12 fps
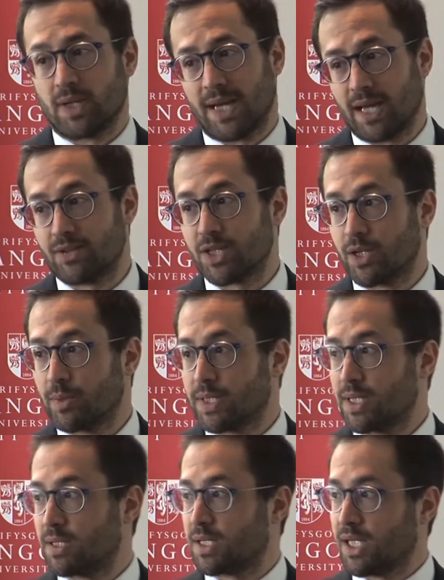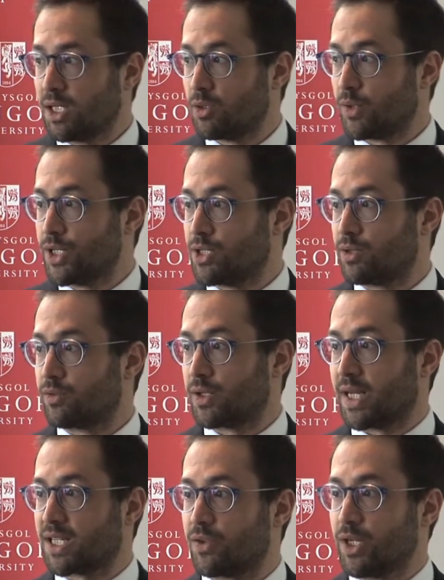health services in the region for
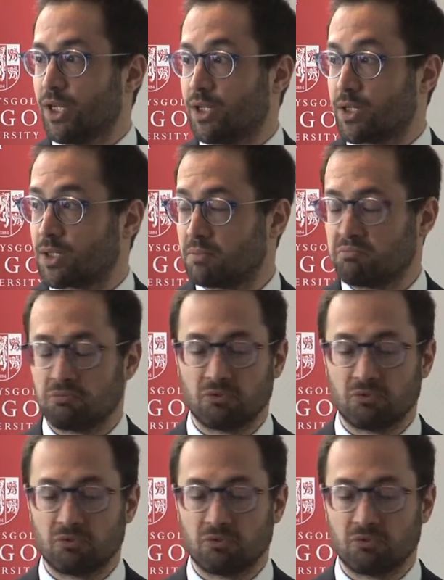the next three years